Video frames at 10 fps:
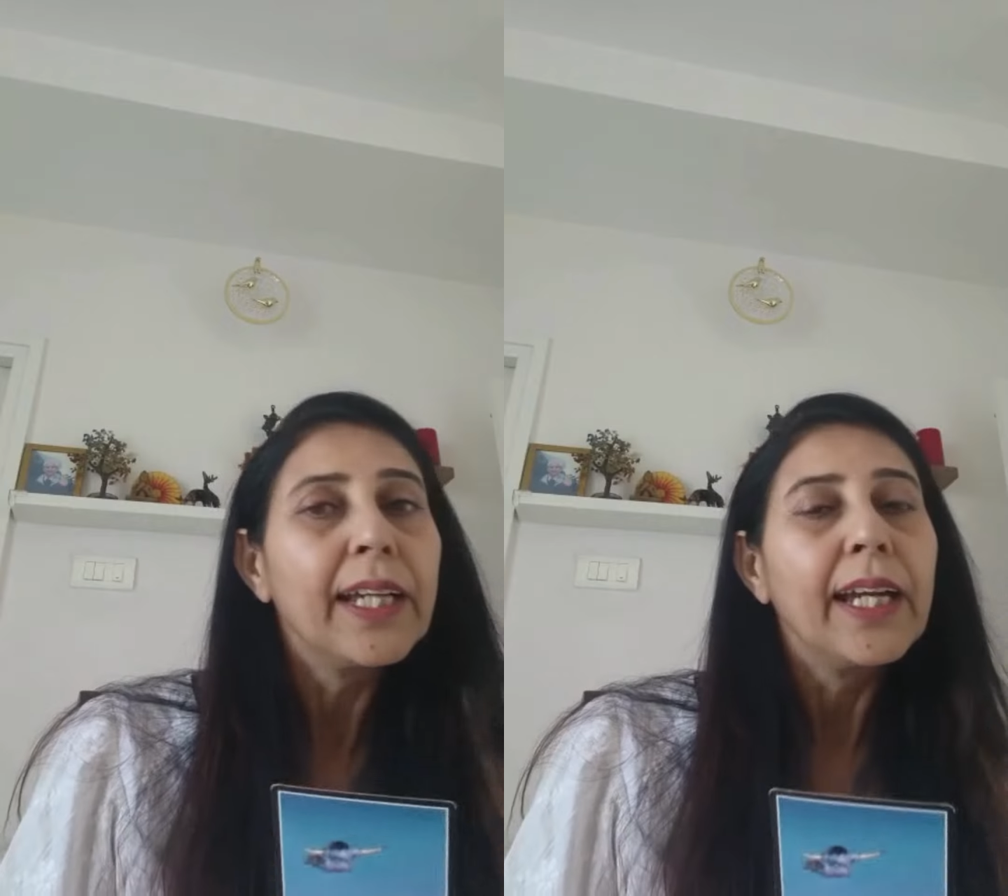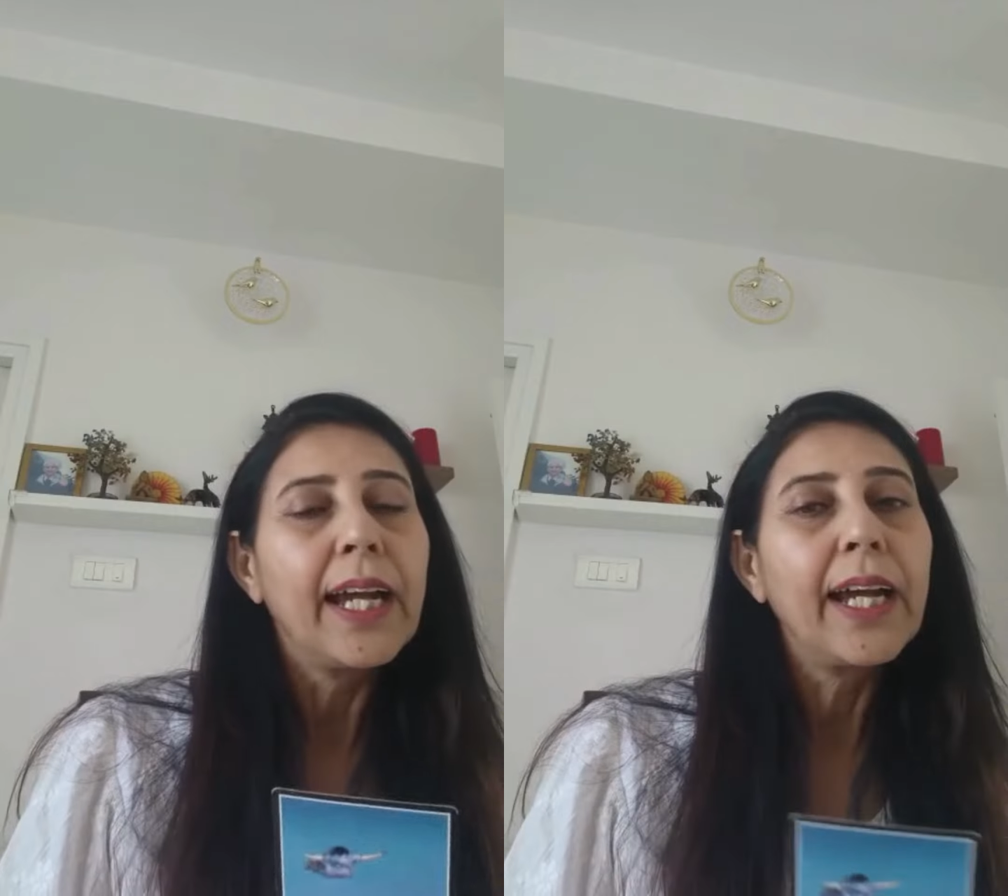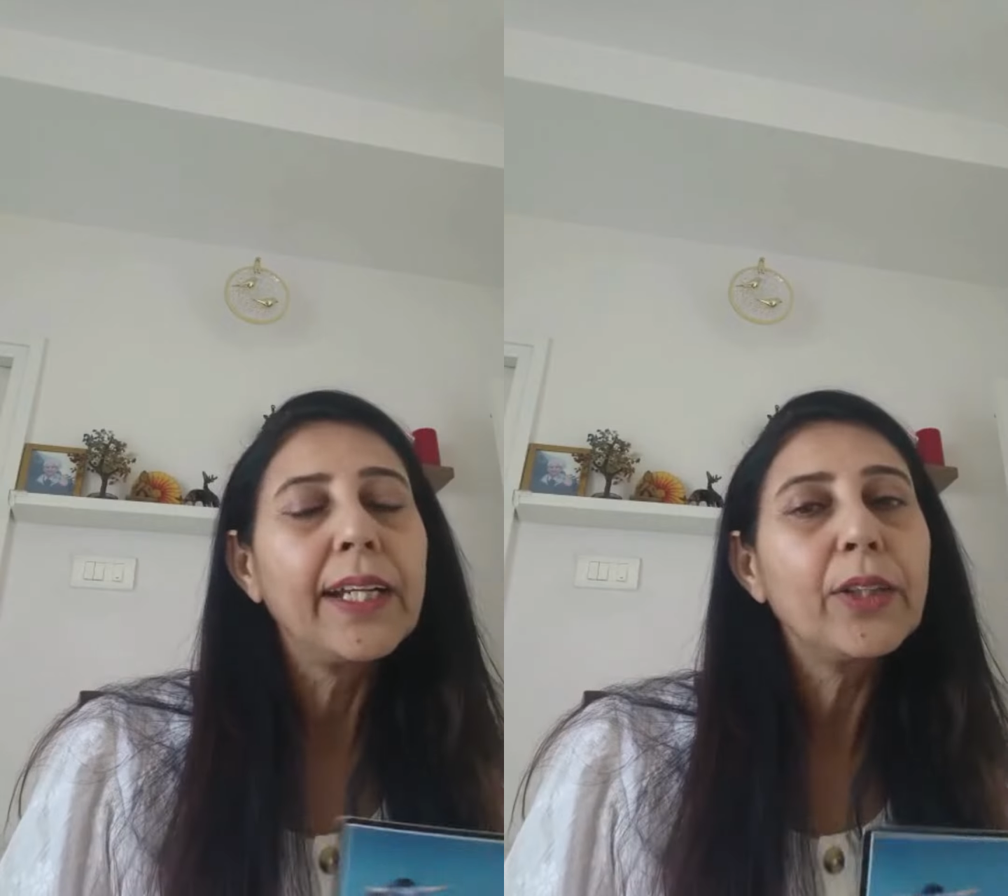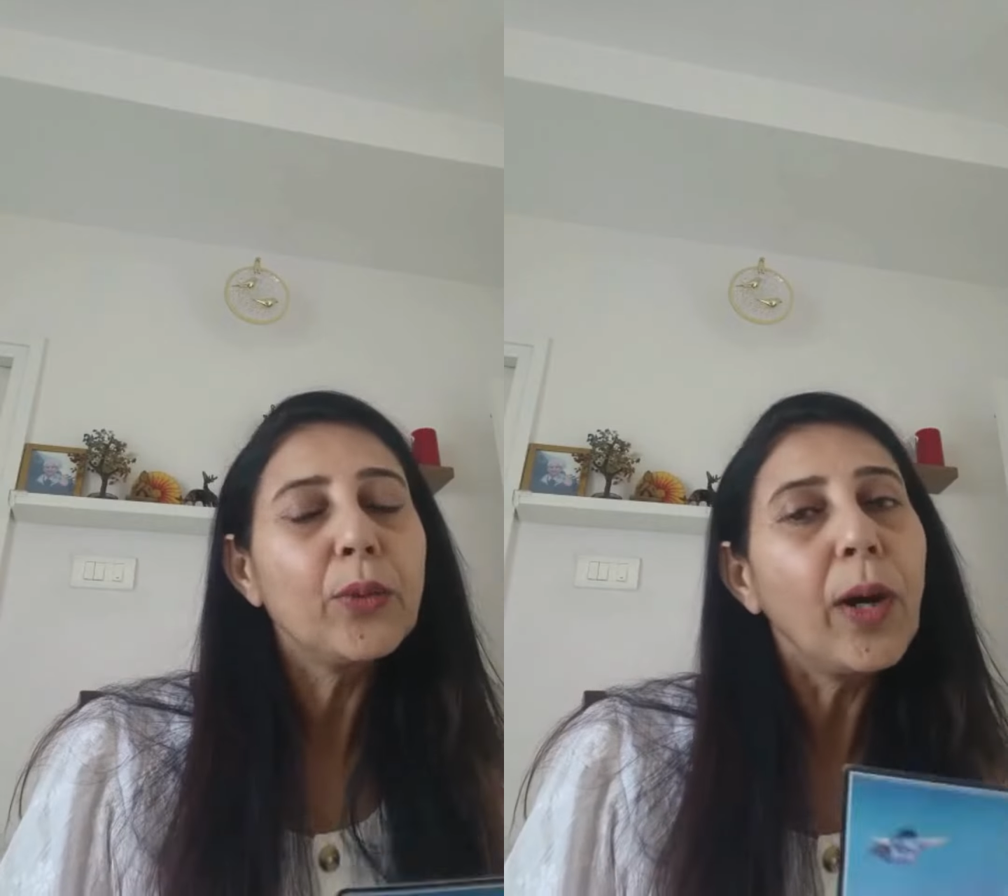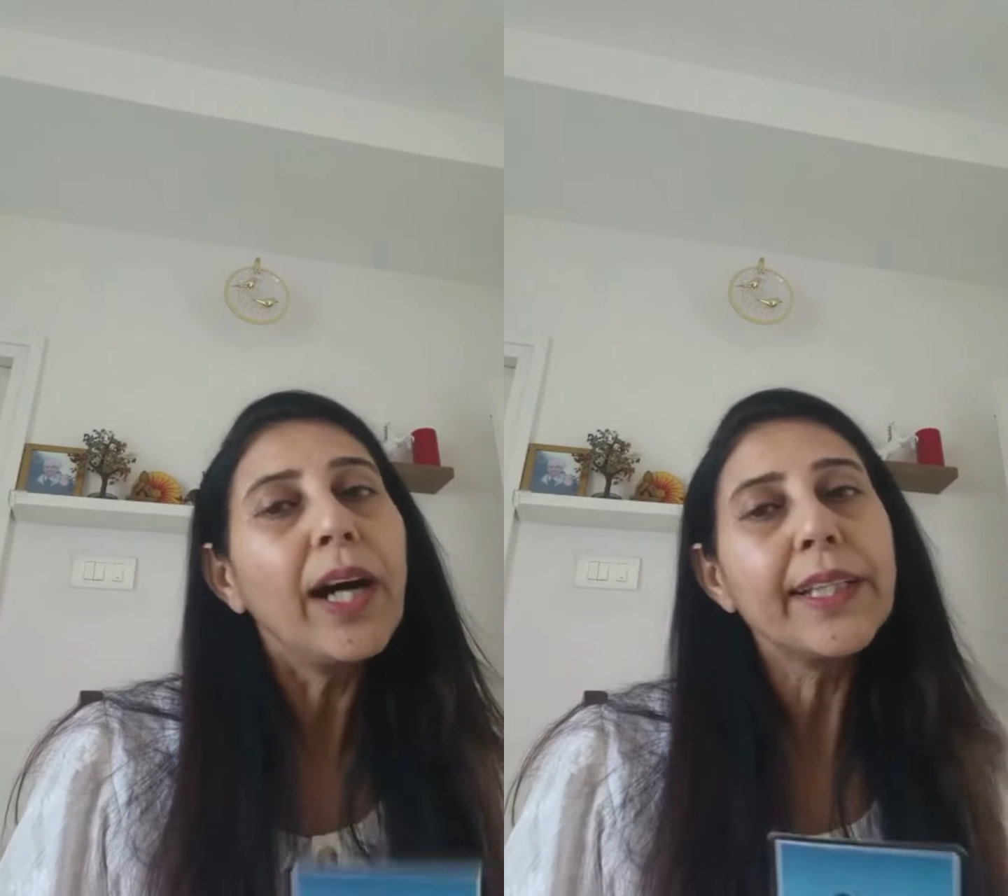you are
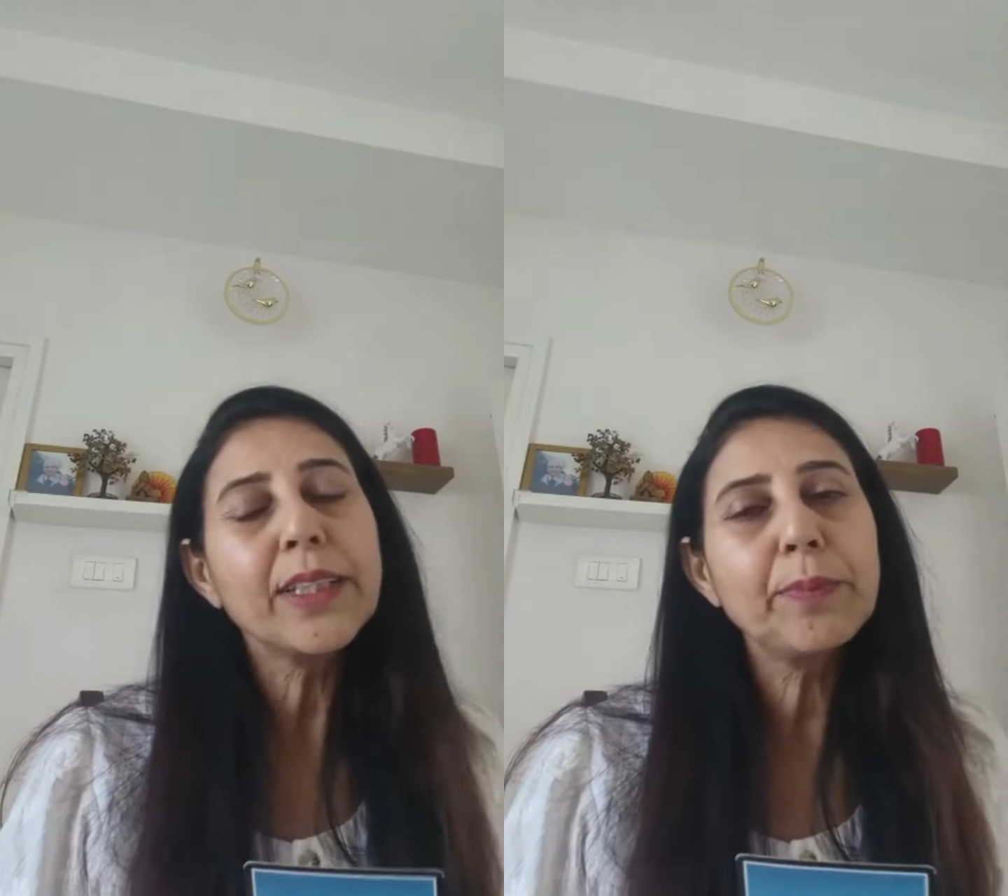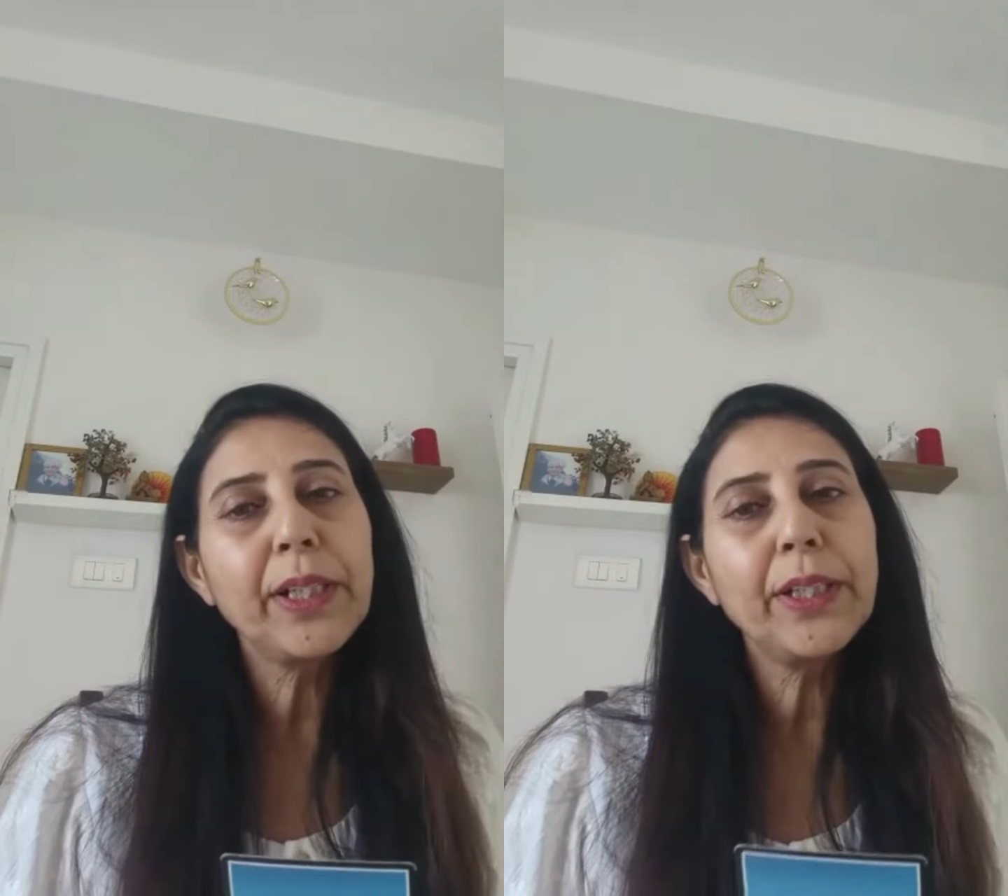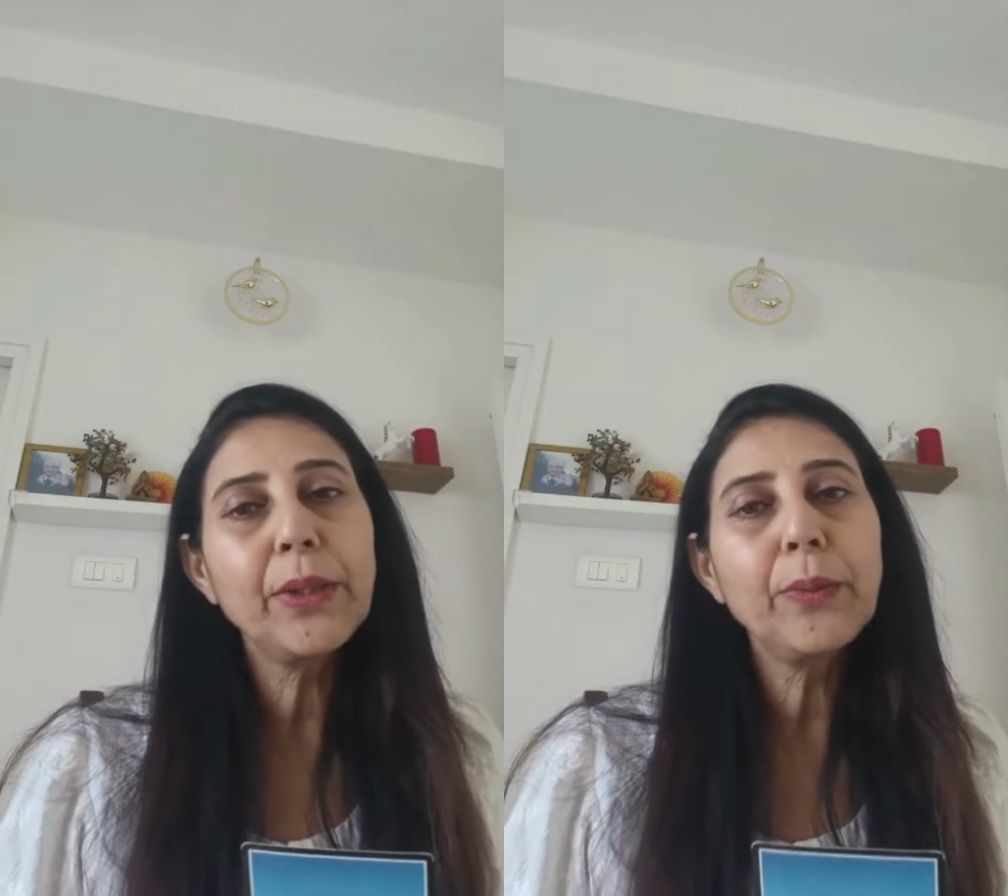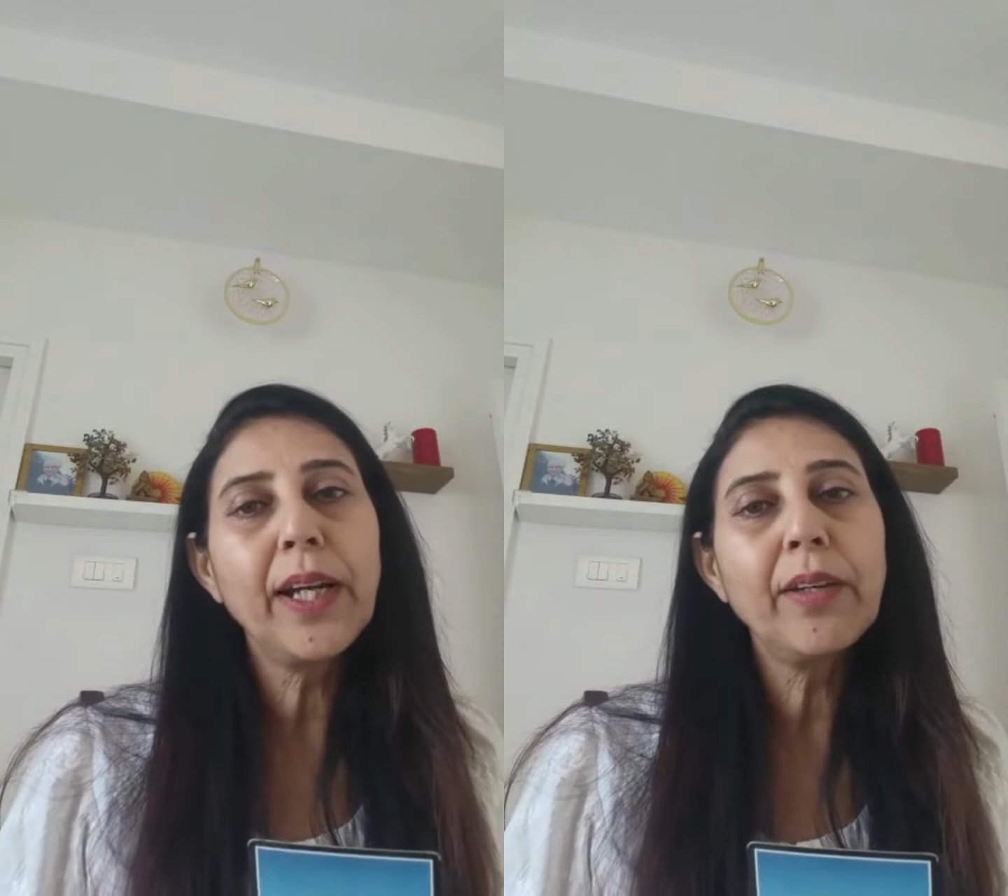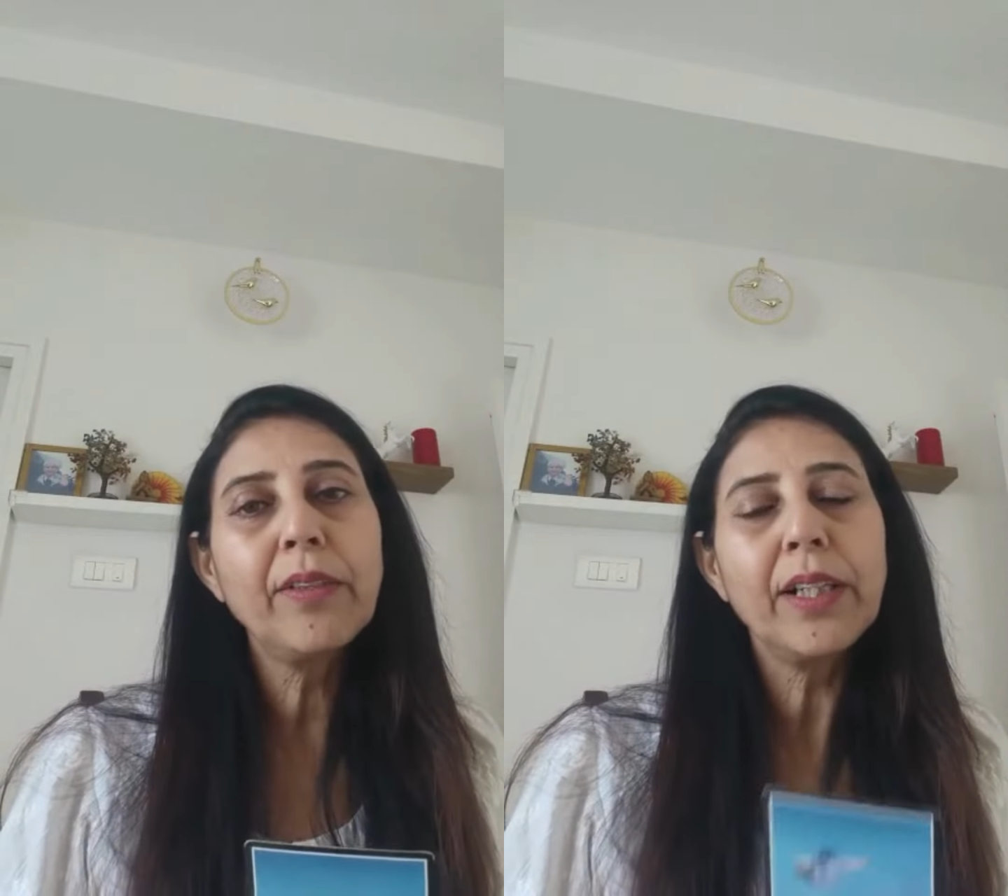expected to have
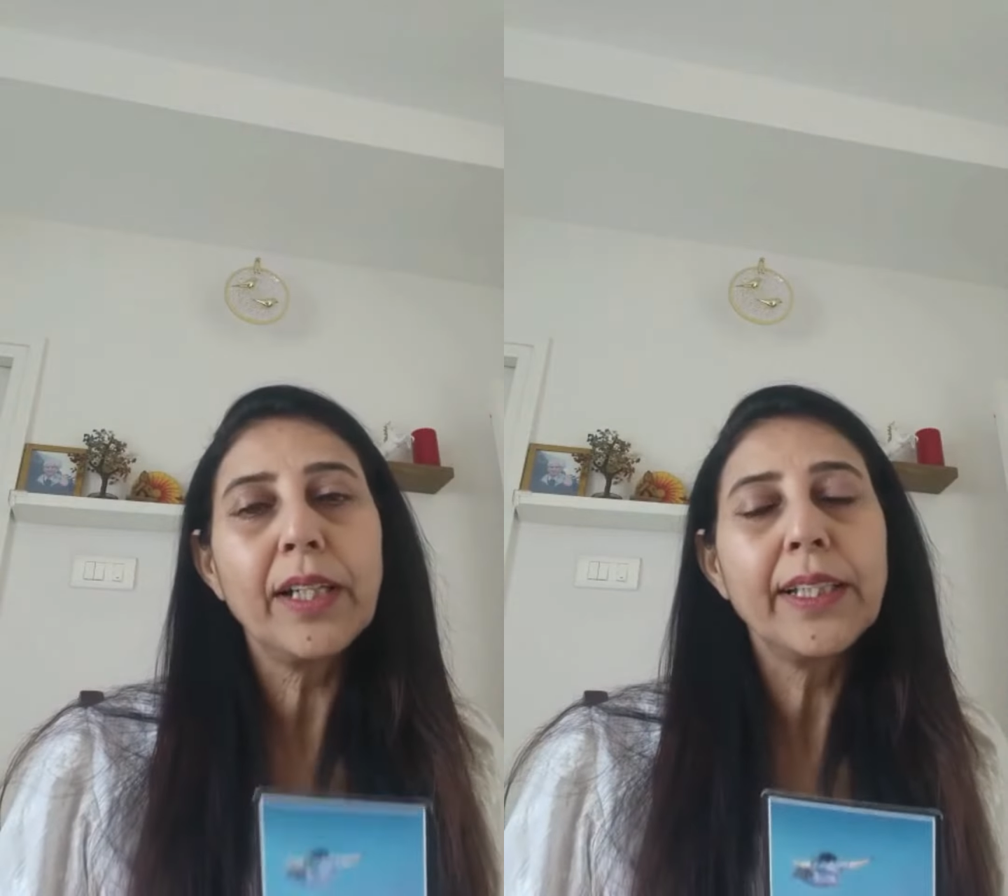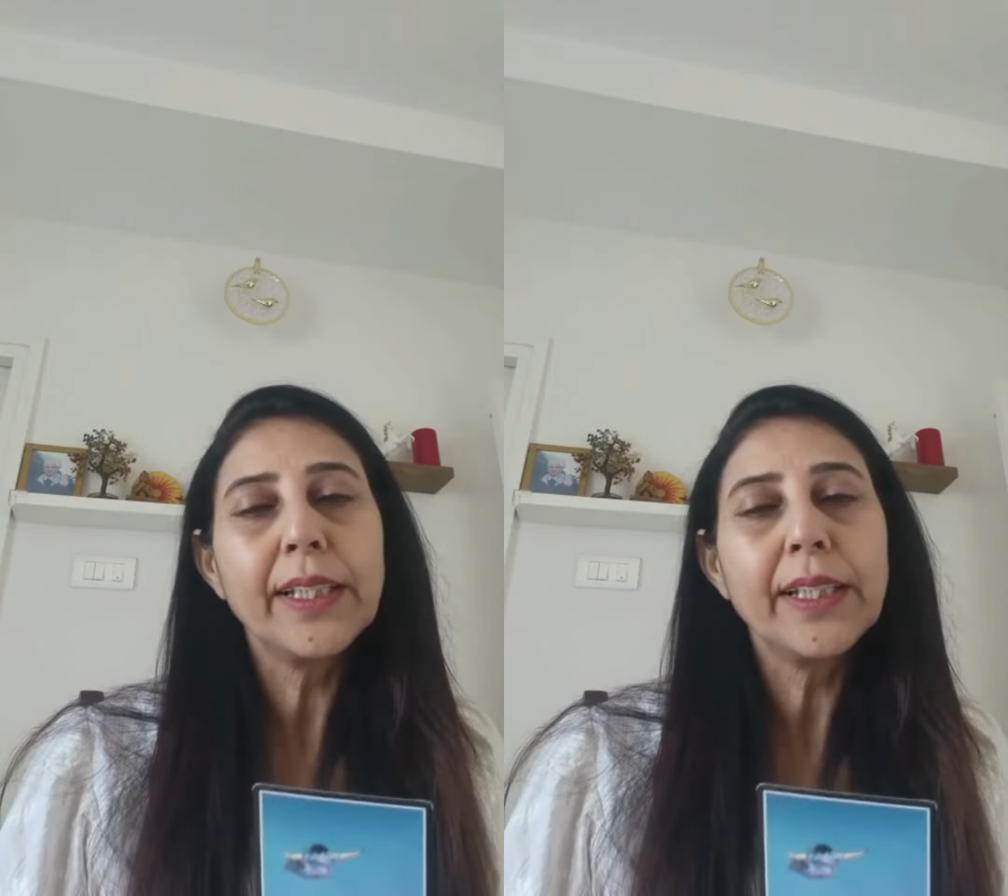unexpected